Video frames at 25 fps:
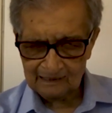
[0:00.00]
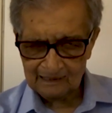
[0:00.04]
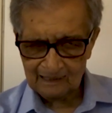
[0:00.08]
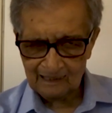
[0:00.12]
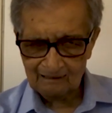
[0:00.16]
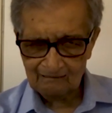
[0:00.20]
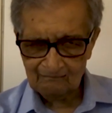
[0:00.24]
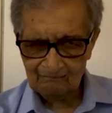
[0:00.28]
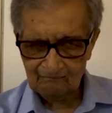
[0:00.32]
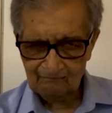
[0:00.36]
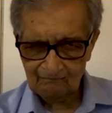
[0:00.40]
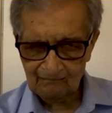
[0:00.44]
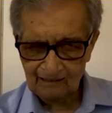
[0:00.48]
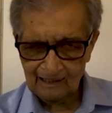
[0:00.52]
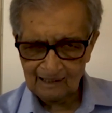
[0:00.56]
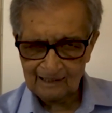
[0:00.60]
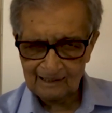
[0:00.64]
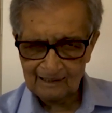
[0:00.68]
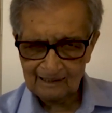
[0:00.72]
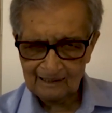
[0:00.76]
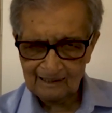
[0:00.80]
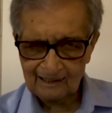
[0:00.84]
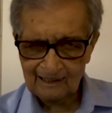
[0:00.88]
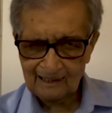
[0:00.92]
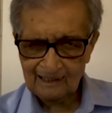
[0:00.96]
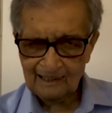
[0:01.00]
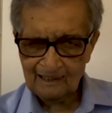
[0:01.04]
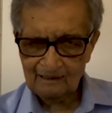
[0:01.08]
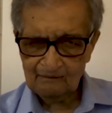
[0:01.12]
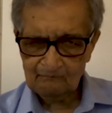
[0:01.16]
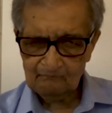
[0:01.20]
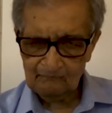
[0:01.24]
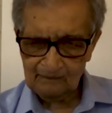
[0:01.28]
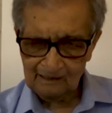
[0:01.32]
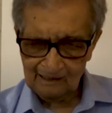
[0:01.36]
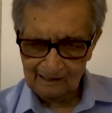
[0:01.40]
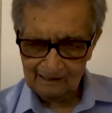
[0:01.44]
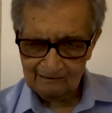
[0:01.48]
particular,
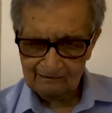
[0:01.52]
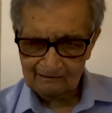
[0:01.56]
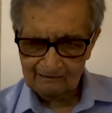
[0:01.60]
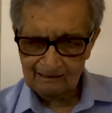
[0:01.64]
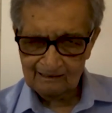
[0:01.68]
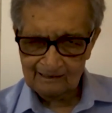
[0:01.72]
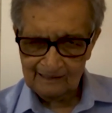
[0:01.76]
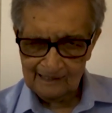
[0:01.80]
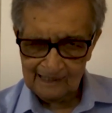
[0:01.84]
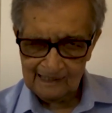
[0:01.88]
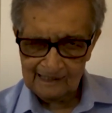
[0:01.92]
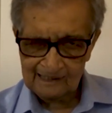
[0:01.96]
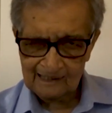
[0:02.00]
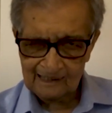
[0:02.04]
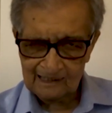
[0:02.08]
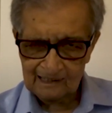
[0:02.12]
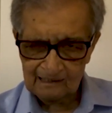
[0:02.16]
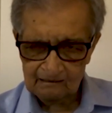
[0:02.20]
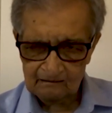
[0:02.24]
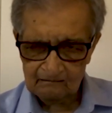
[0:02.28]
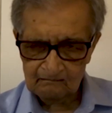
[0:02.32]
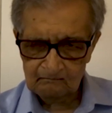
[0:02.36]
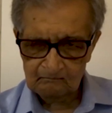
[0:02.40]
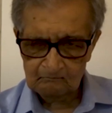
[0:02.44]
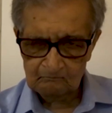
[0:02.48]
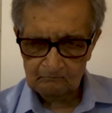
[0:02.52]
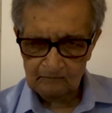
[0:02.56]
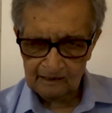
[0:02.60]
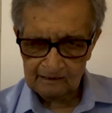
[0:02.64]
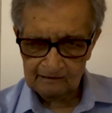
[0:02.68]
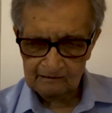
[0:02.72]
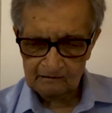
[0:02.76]
well, it's a niti too.